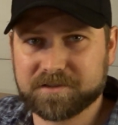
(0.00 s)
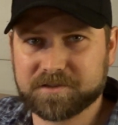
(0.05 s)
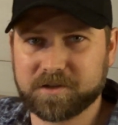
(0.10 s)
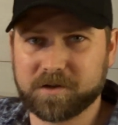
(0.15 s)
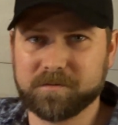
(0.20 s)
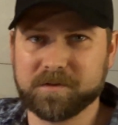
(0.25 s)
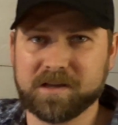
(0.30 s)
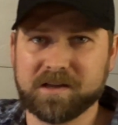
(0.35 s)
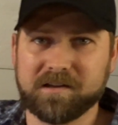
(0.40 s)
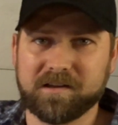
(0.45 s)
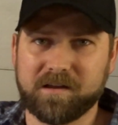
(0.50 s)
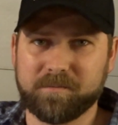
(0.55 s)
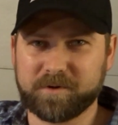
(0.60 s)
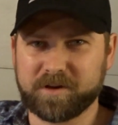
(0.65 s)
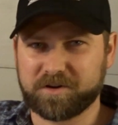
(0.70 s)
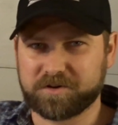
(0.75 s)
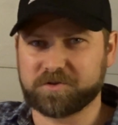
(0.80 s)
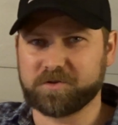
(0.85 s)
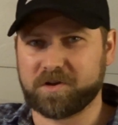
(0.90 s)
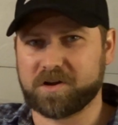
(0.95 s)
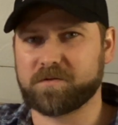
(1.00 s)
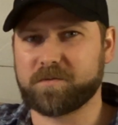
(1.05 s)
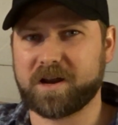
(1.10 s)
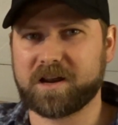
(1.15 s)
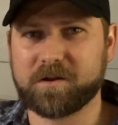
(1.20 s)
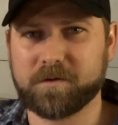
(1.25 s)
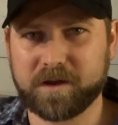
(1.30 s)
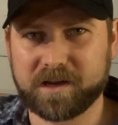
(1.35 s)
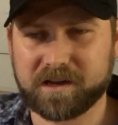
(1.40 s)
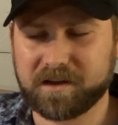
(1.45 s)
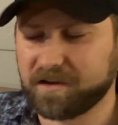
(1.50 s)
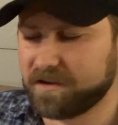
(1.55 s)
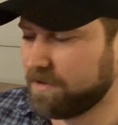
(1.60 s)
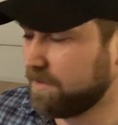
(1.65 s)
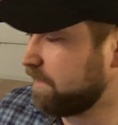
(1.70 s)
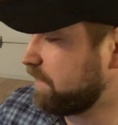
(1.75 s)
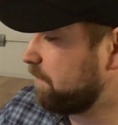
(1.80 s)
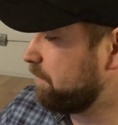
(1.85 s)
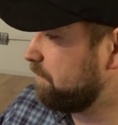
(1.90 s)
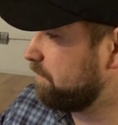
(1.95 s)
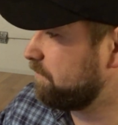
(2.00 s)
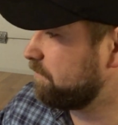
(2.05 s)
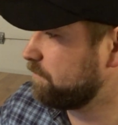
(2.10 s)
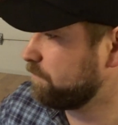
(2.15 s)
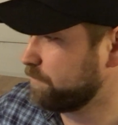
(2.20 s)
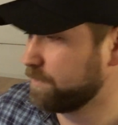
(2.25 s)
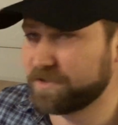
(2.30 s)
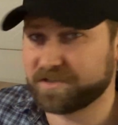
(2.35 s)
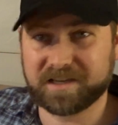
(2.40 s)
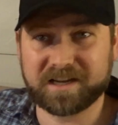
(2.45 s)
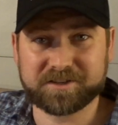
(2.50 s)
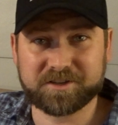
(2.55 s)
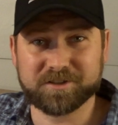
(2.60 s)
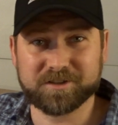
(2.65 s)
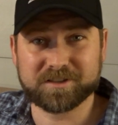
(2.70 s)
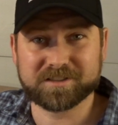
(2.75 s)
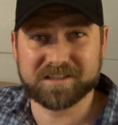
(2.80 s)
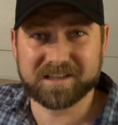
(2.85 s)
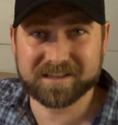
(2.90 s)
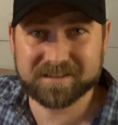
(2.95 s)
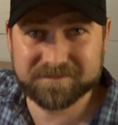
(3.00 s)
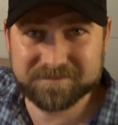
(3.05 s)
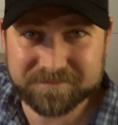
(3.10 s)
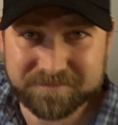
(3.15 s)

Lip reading: So I'm going to show you right quick what this actually looks like.